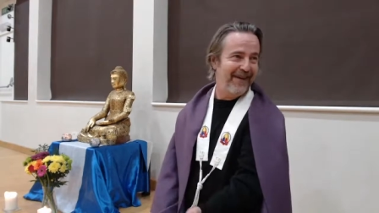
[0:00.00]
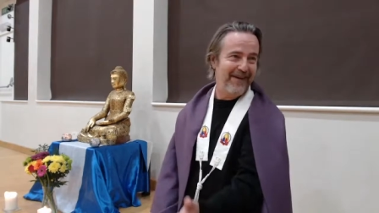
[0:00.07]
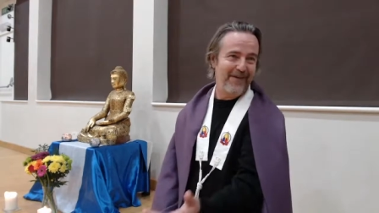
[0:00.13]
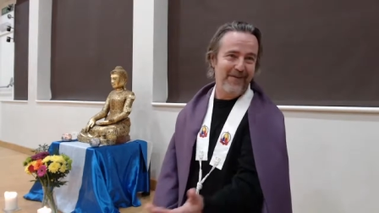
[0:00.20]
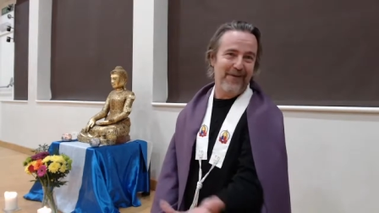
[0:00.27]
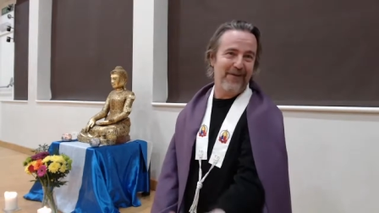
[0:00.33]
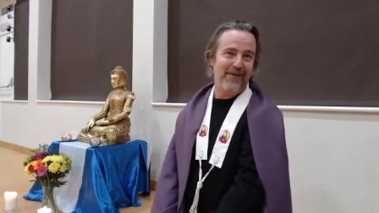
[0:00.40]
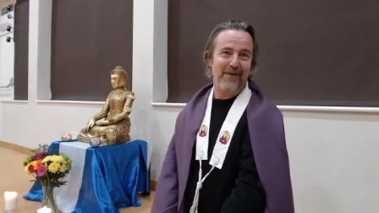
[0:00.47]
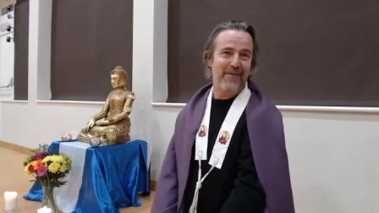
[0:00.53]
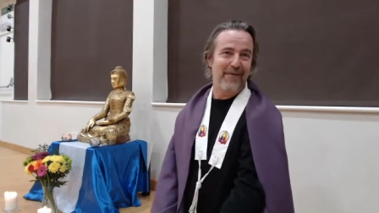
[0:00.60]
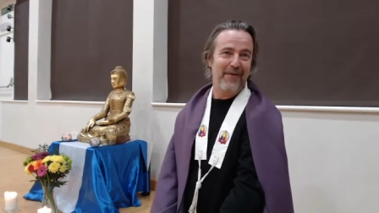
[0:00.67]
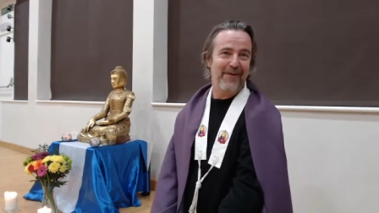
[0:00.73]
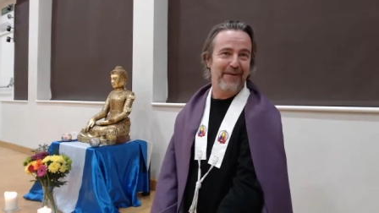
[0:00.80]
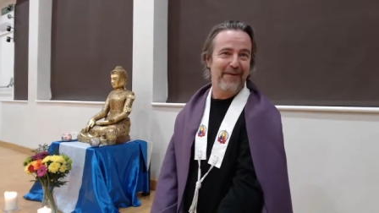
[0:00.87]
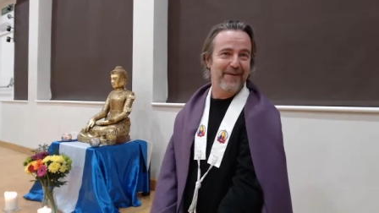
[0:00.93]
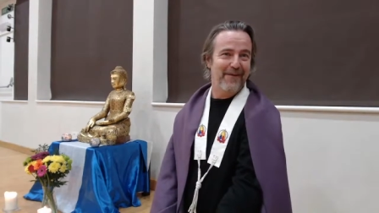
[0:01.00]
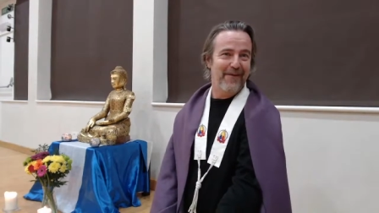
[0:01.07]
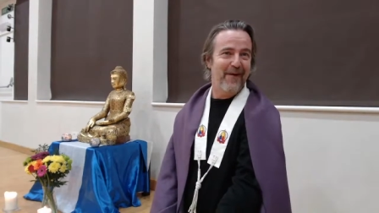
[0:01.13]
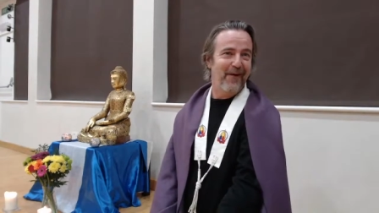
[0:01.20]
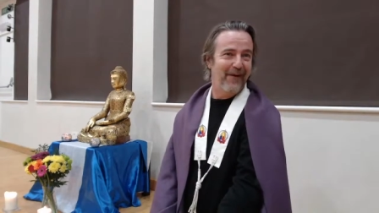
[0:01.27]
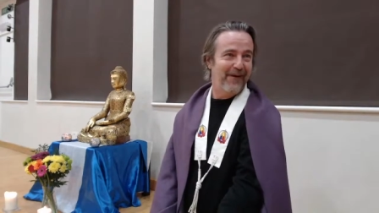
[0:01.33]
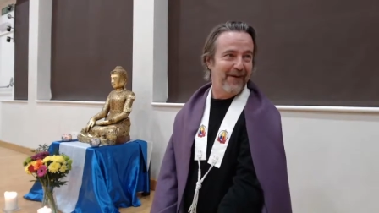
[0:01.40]
Whether you're a Buddhist or
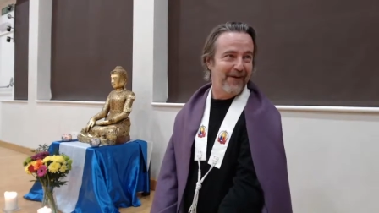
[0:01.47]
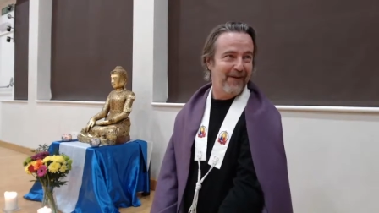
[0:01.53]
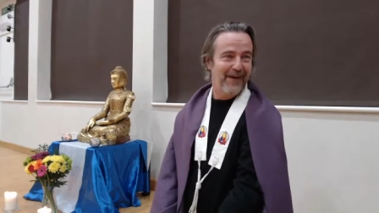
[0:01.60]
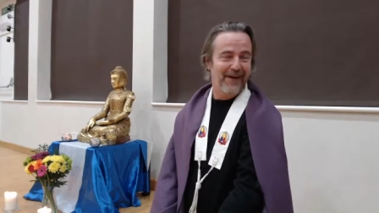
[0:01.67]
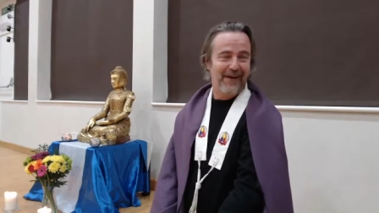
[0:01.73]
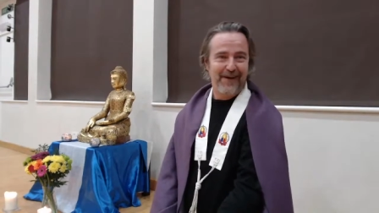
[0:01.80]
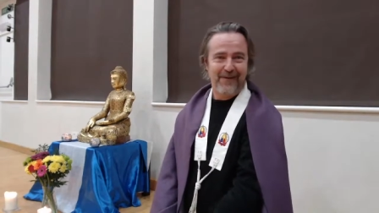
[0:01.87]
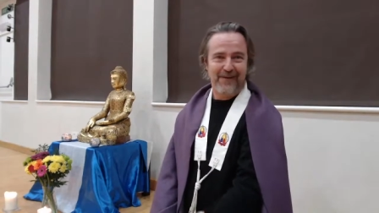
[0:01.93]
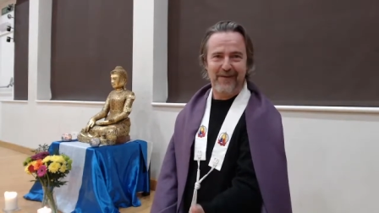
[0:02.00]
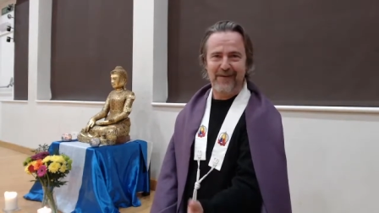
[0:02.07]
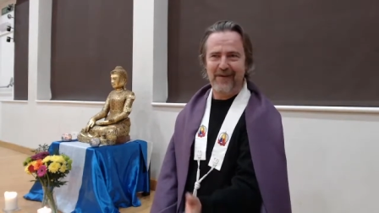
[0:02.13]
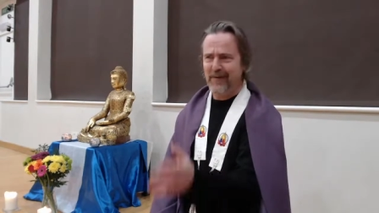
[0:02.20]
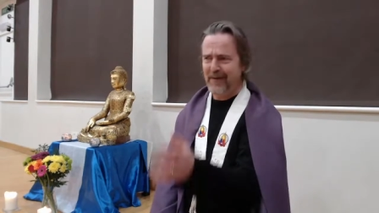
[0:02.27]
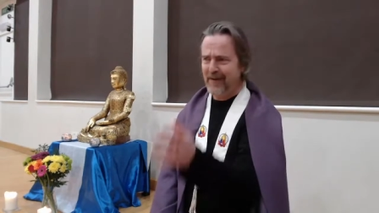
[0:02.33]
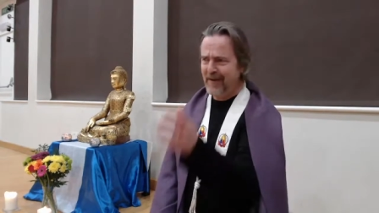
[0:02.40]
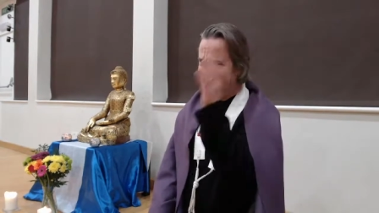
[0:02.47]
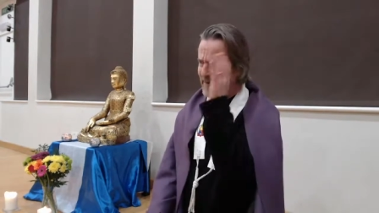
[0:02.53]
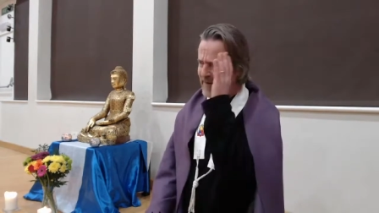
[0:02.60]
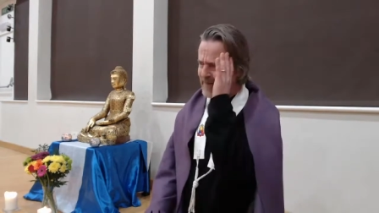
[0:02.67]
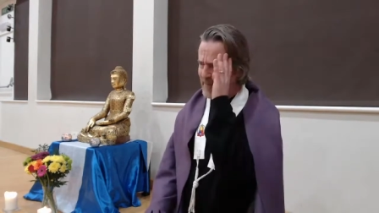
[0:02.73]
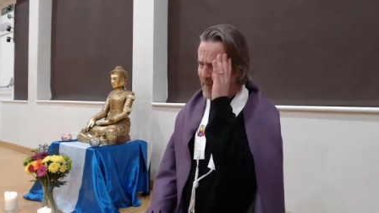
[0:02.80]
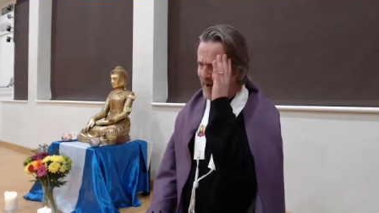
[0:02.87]
not, you still
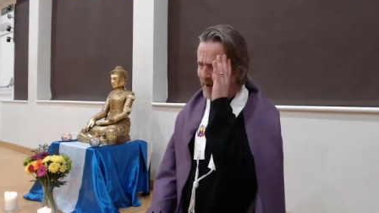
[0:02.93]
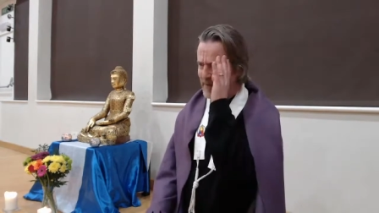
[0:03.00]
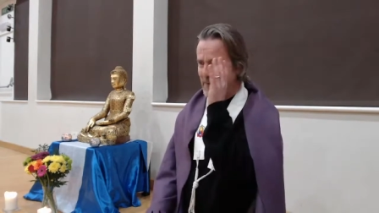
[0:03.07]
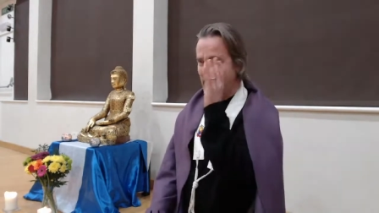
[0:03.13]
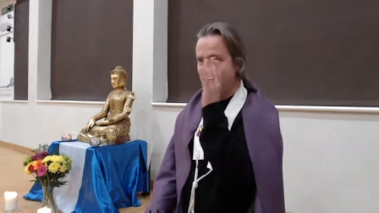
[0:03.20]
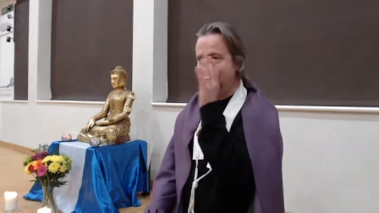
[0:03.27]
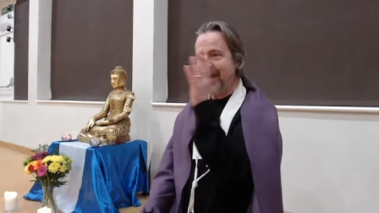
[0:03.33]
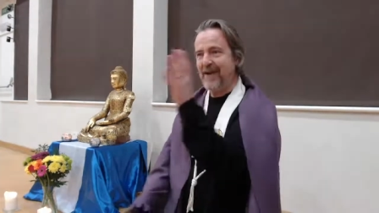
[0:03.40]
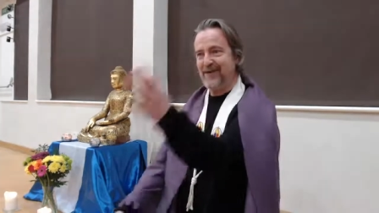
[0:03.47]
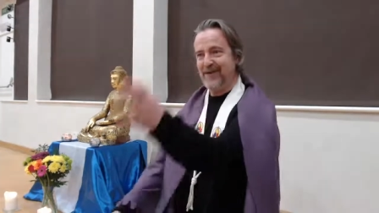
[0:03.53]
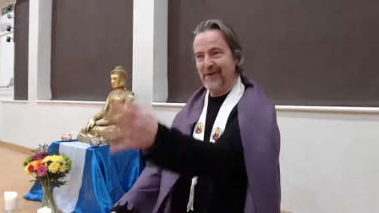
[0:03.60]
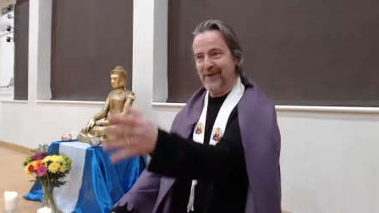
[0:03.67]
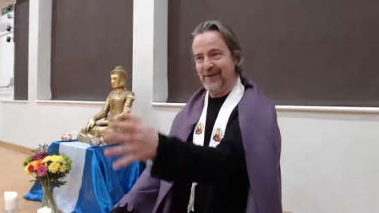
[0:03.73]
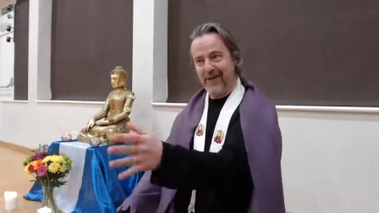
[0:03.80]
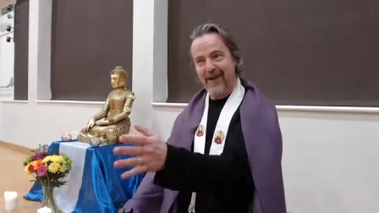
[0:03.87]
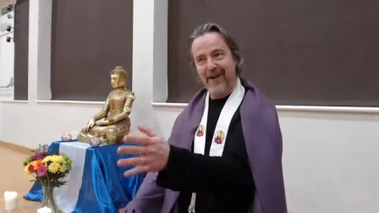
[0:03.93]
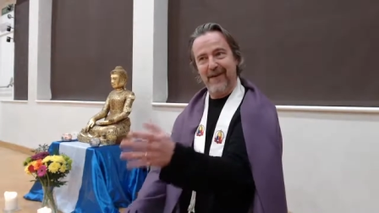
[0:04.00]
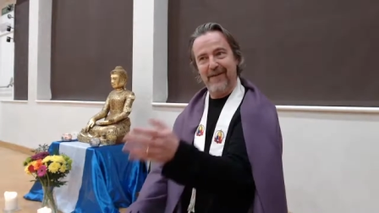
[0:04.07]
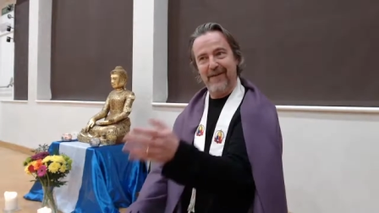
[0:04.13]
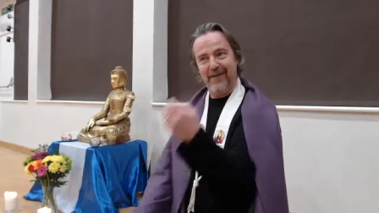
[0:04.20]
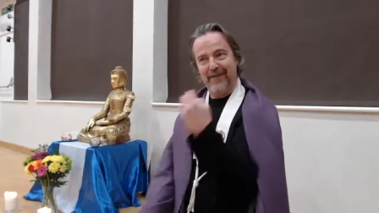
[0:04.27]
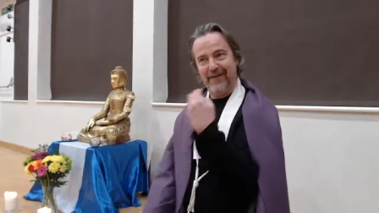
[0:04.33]
somehow you imagine your
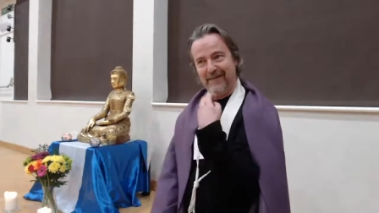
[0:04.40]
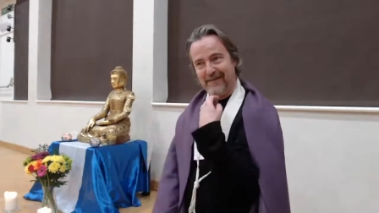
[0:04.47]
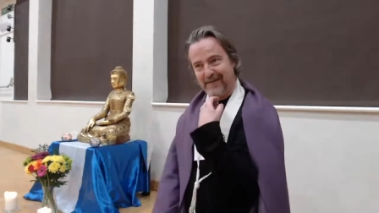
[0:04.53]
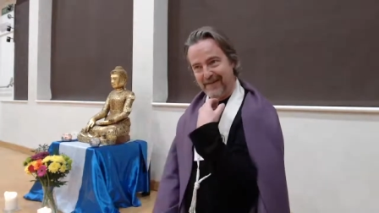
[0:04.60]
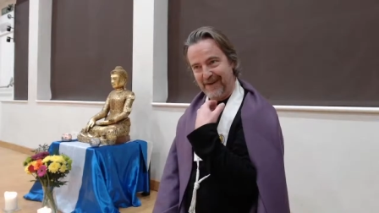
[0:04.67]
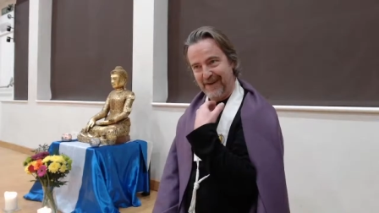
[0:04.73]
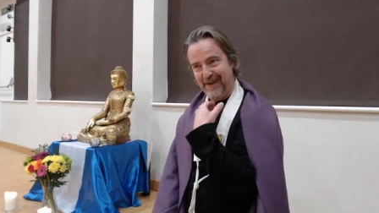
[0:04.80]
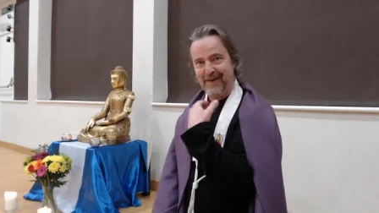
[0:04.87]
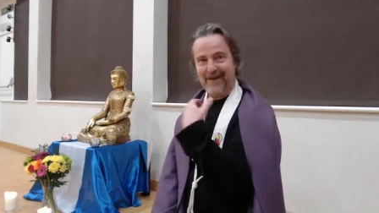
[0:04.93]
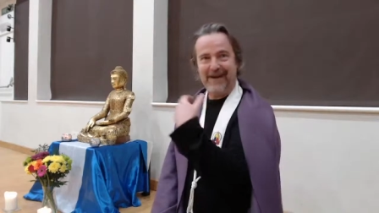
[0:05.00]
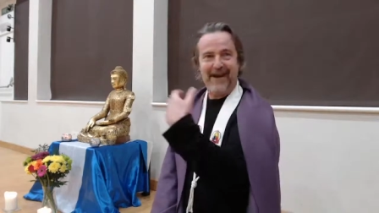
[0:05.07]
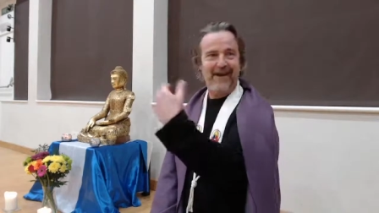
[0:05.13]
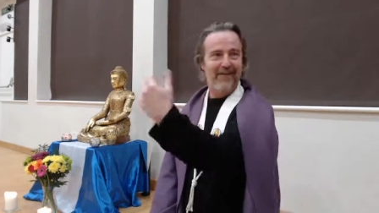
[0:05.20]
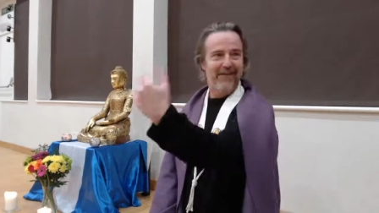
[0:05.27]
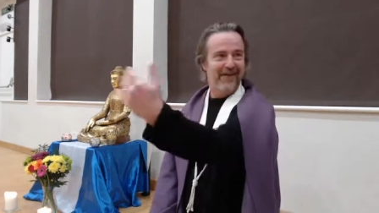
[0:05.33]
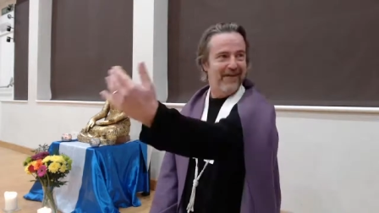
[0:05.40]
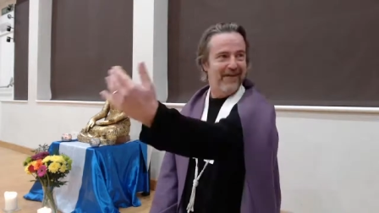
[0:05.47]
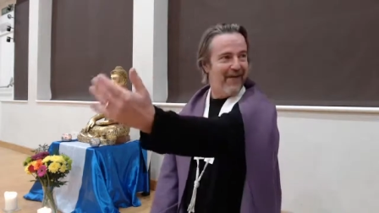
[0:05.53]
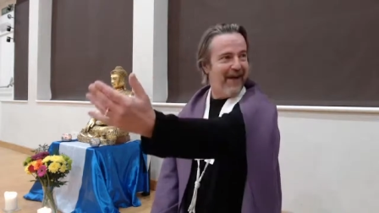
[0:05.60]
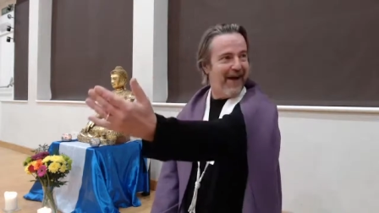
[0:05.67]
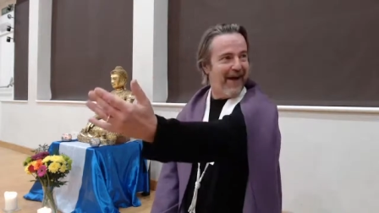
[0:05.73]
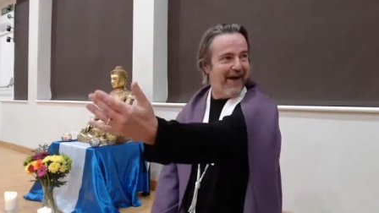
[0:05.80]
life as going down this
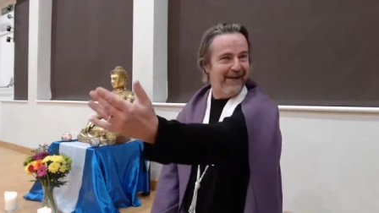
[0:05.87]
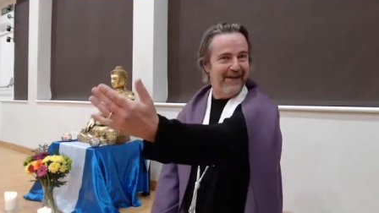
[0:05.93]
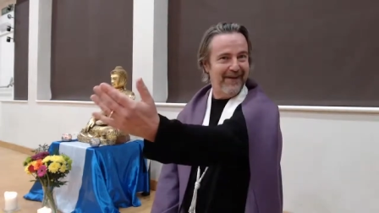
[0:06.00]
track.